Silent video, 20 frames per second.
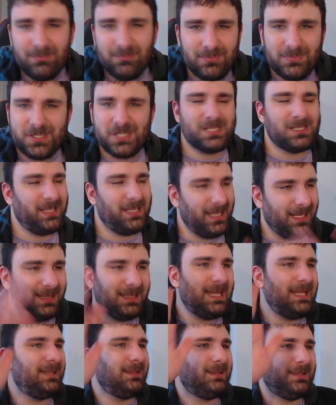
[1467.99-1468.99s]
Just
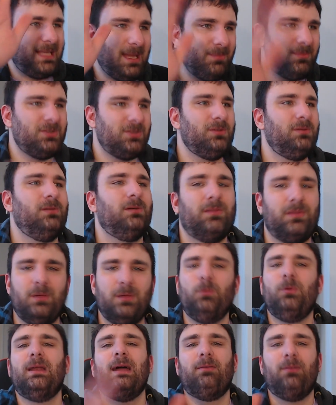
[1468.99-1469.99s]
let them do their
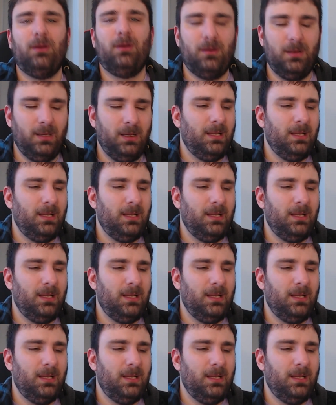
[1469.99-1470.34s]
whatever.